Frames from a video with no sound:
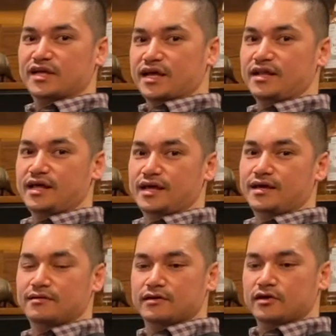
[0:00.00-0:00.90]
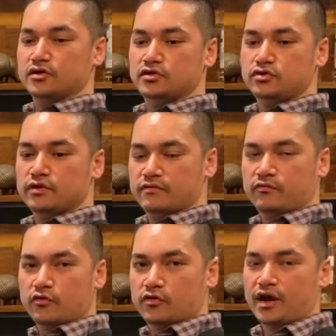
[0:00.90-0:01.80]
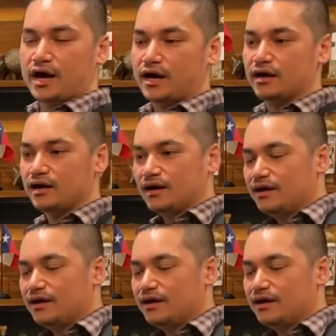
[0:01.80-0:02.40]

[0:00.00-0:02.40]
and then you do it for uh,